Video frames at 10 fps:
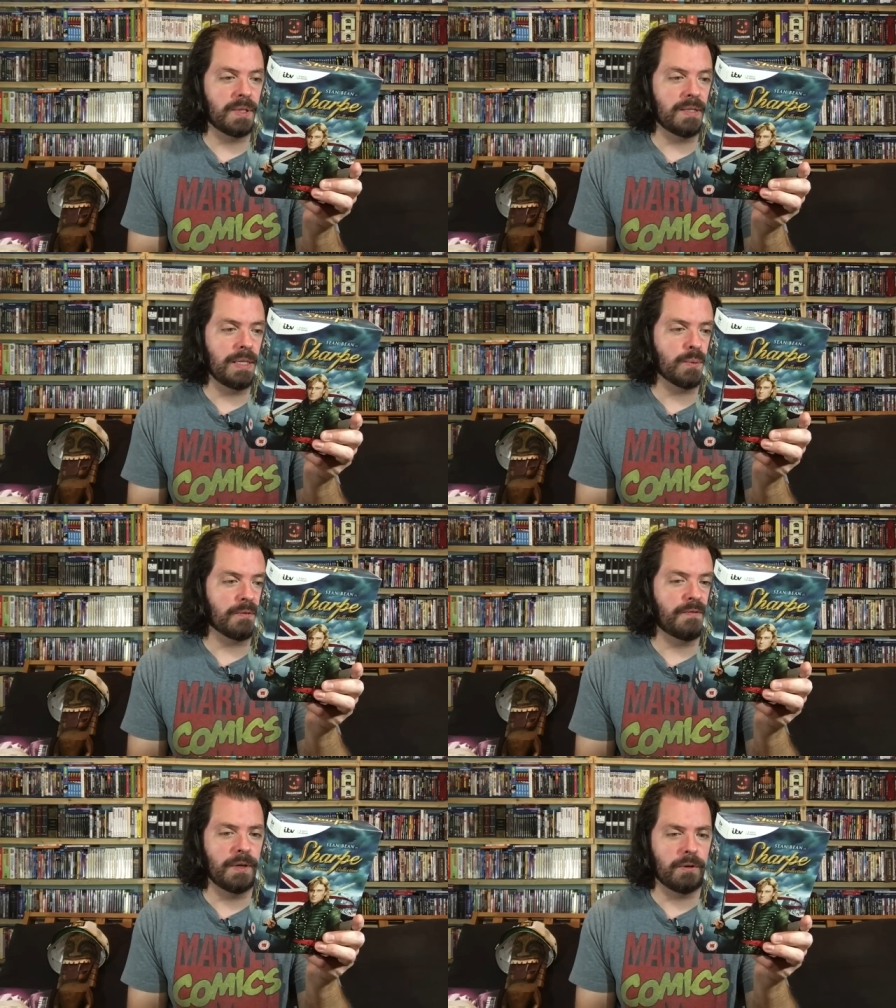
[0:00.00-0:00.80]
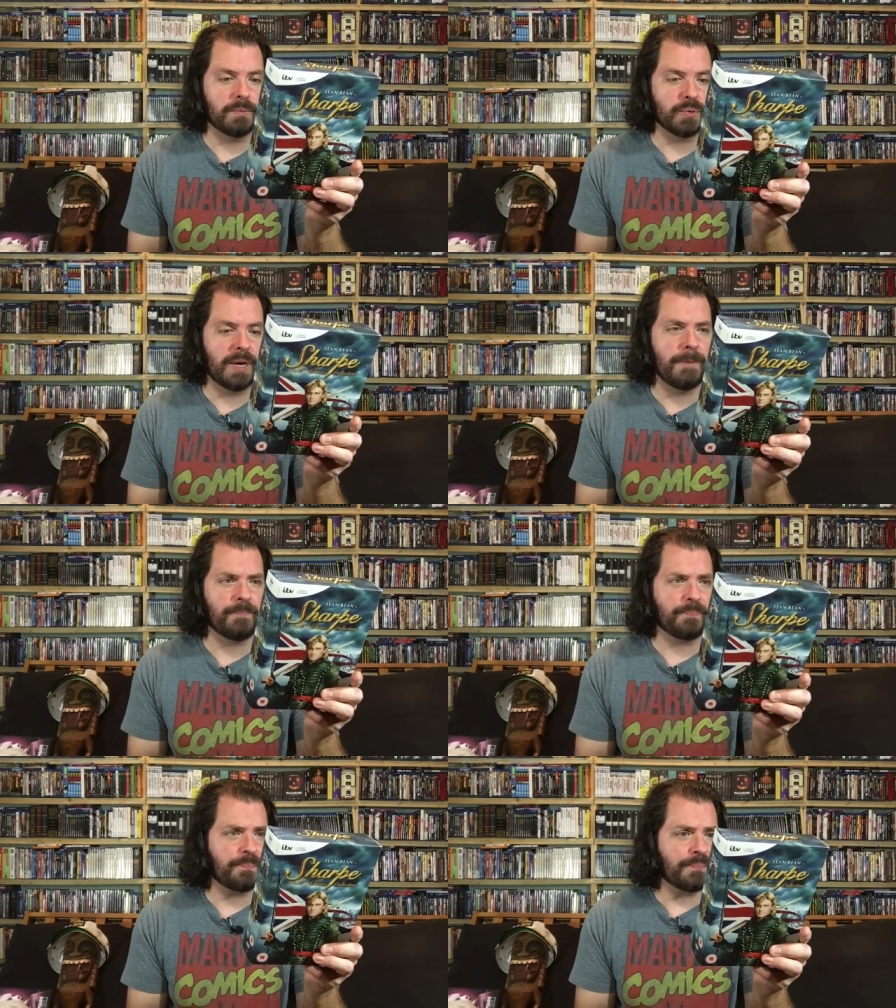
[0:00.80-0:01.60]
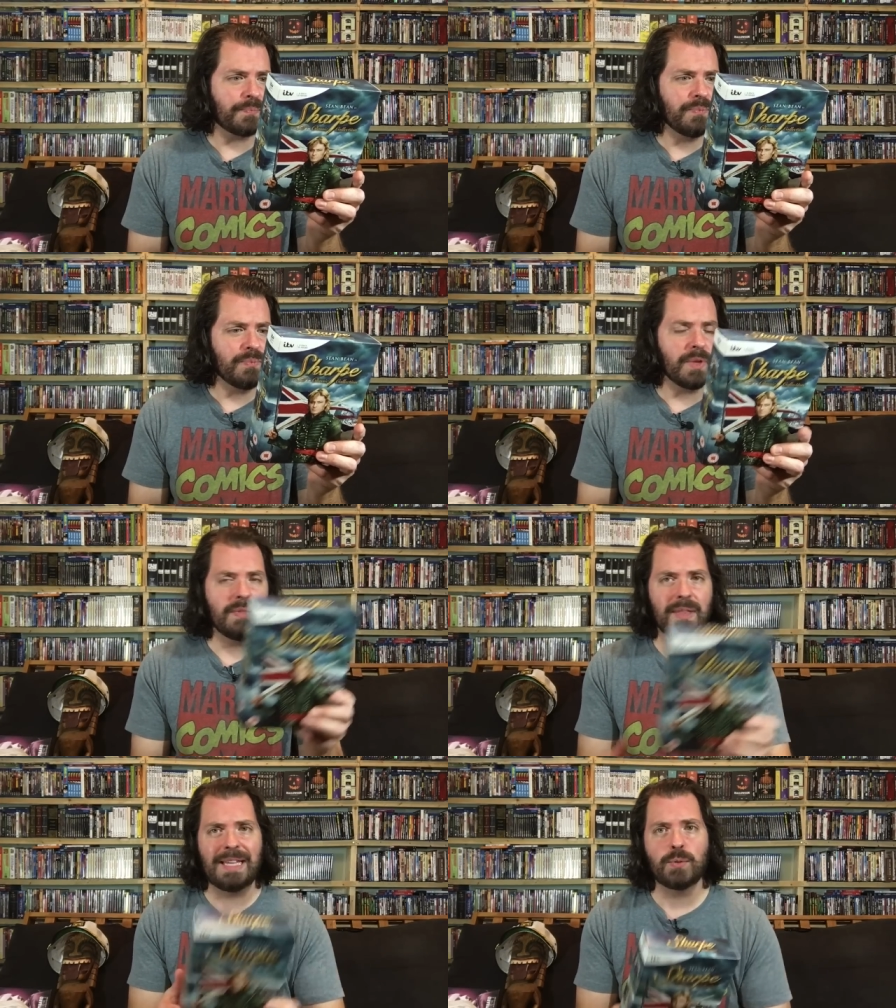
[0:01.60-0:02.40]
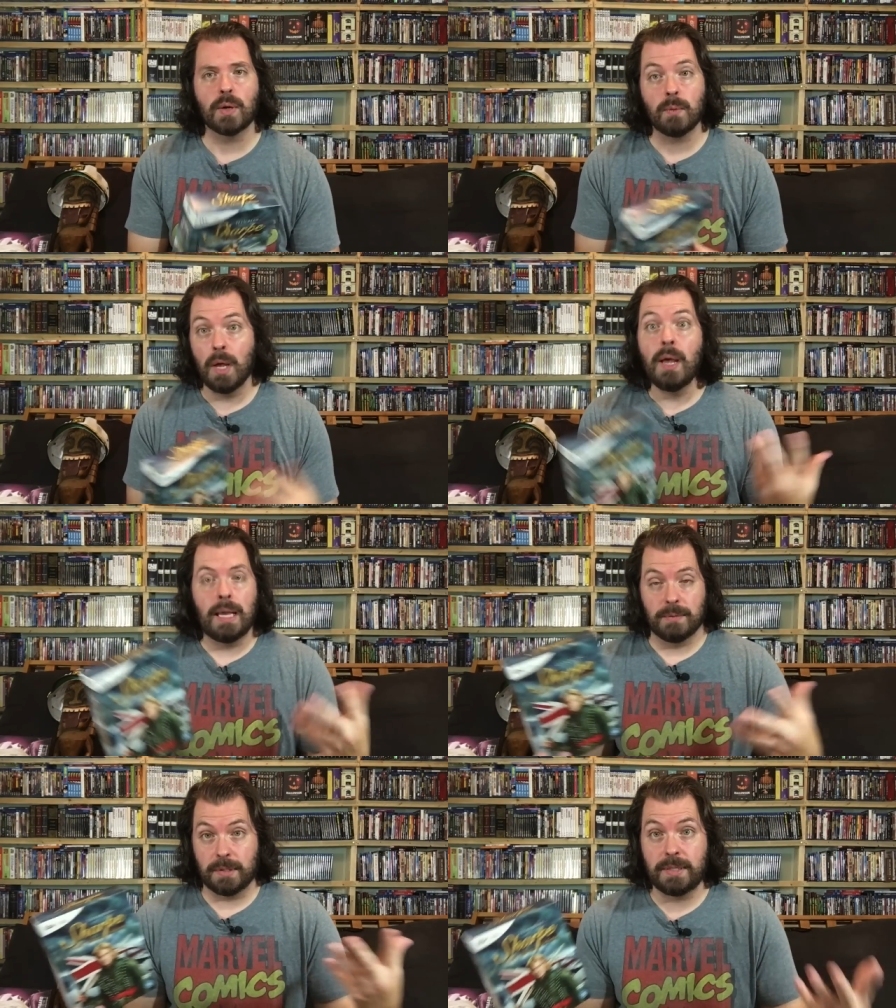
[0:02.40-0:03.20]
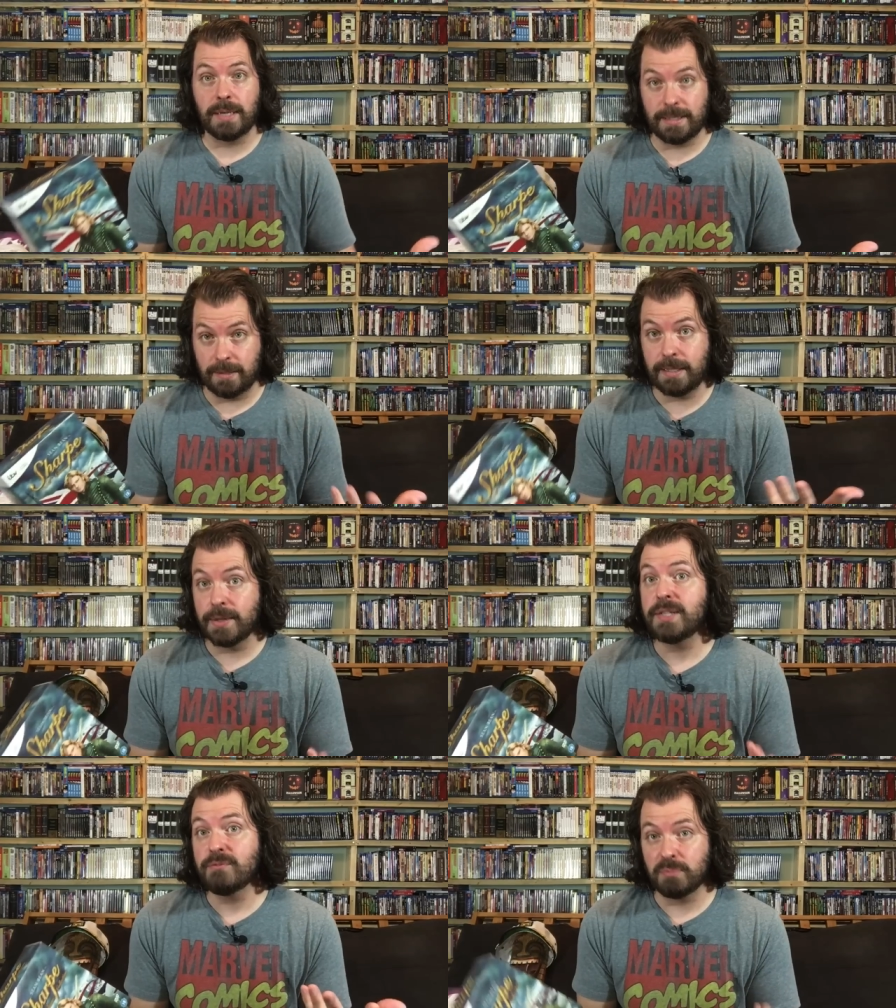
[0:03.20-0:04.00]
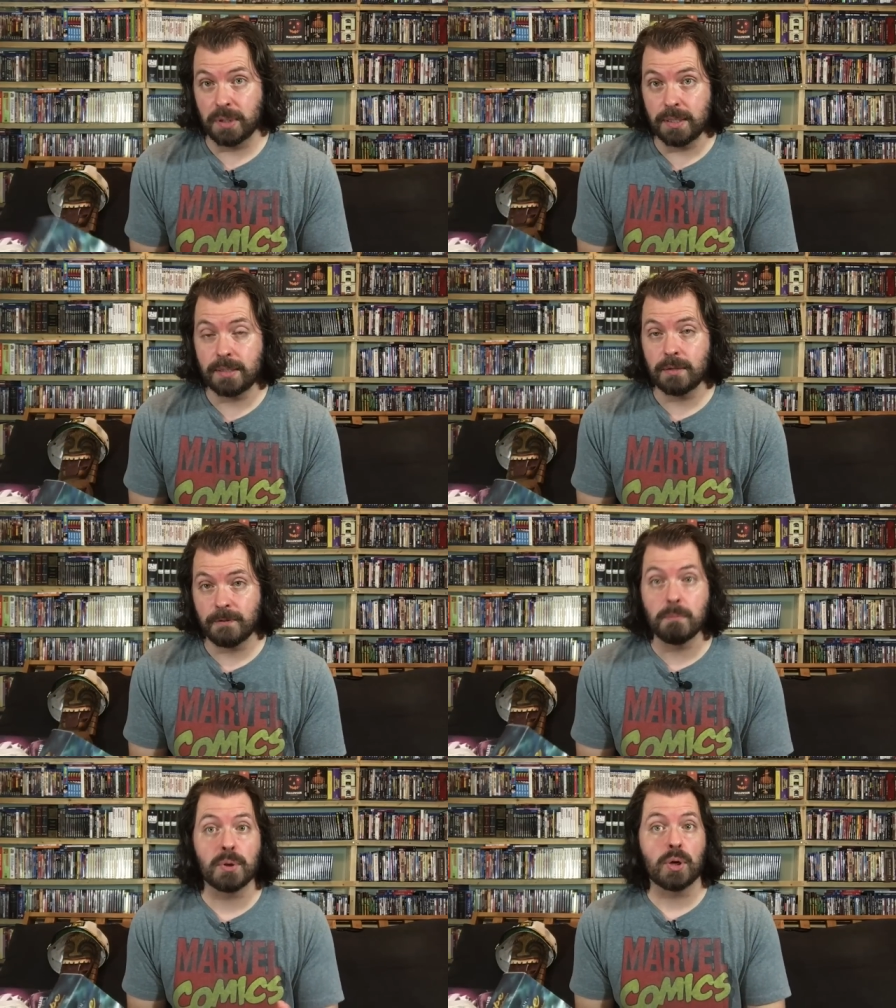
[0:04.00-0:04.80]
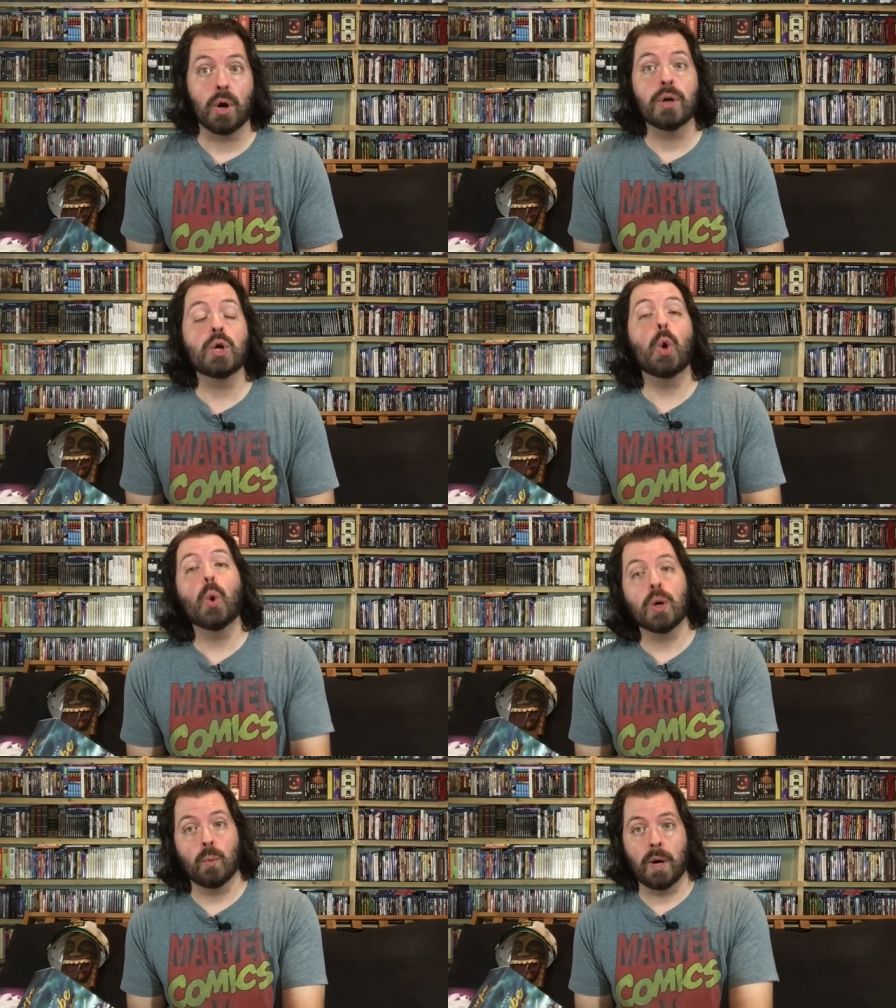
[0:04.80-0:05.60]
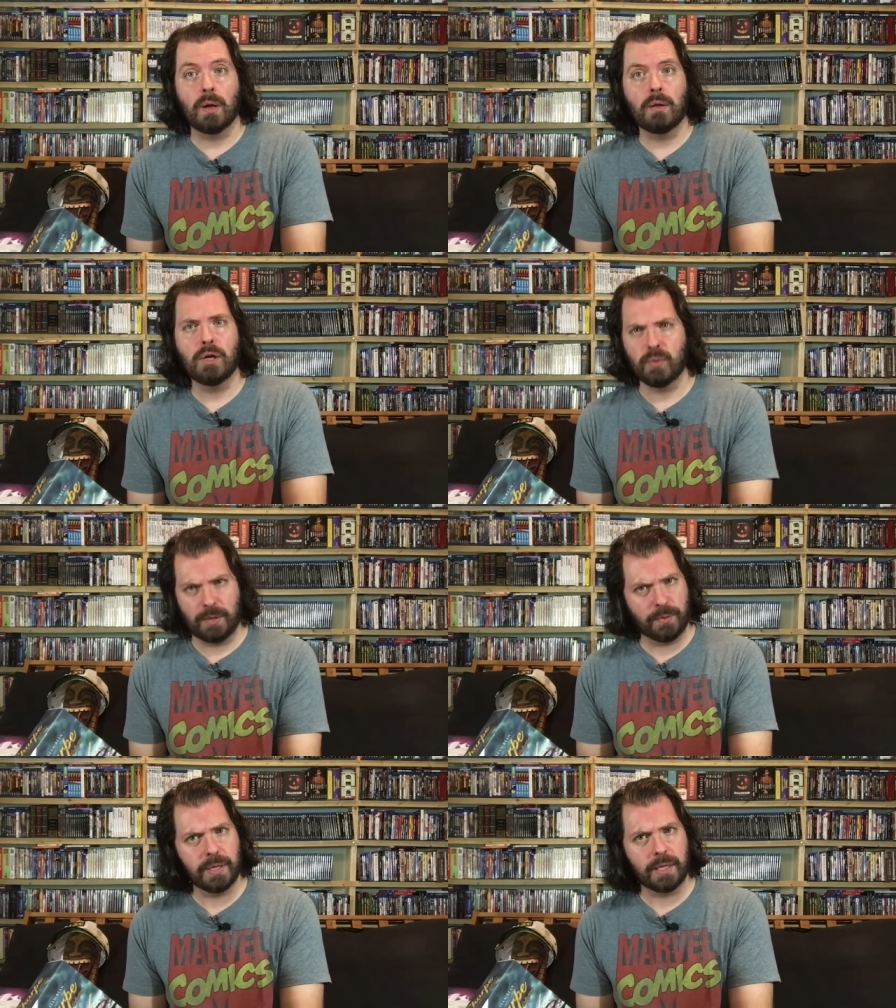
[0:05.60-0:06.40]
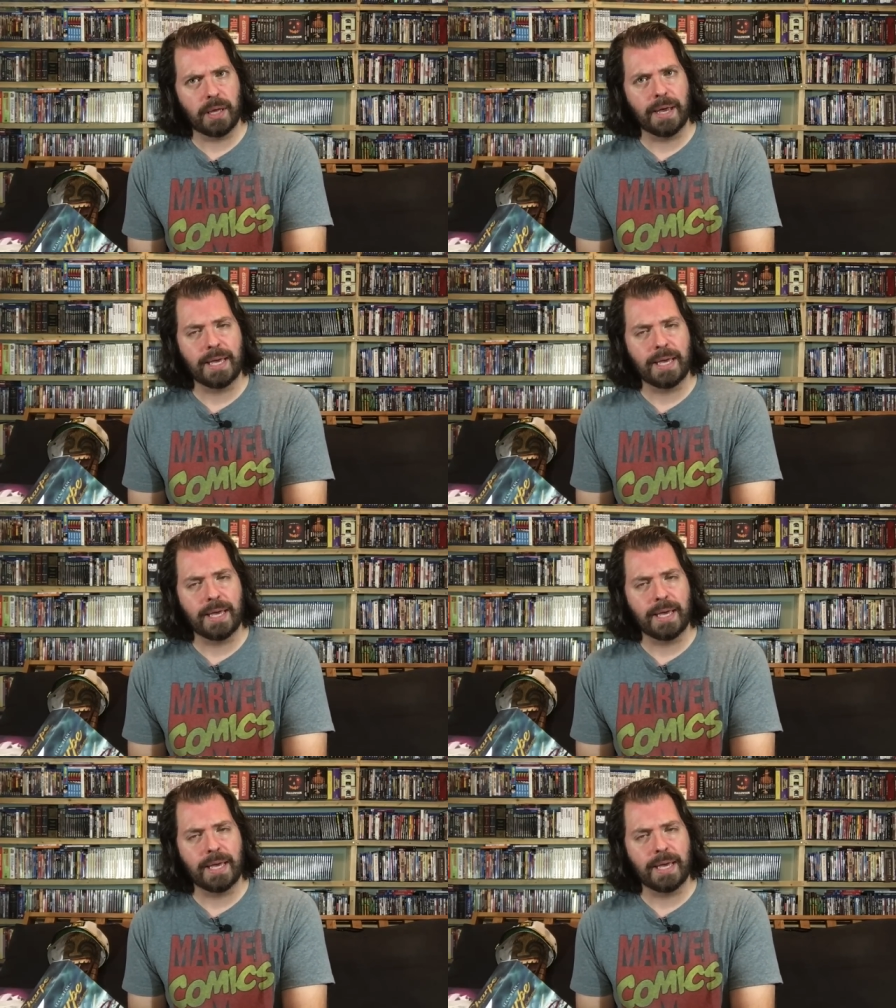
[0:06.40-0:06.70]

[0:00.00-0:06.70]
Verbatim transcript: Because these were films, right? Each one, it's a series of books from Bernard Cornwell, who I really like.